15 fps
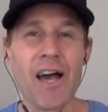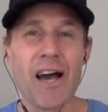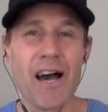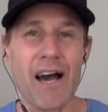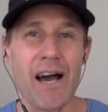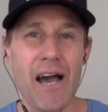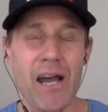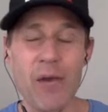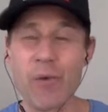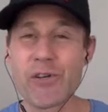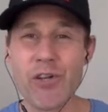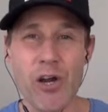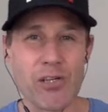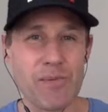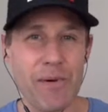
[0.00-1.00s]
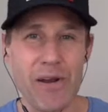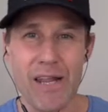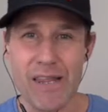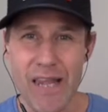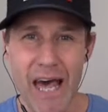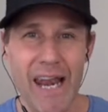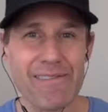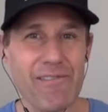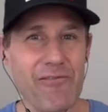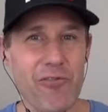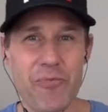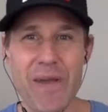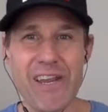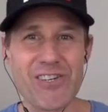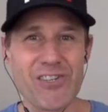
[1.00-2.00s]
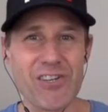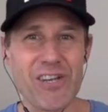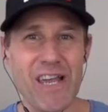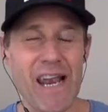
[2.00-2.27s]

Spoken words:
I know we talked about a lot of information,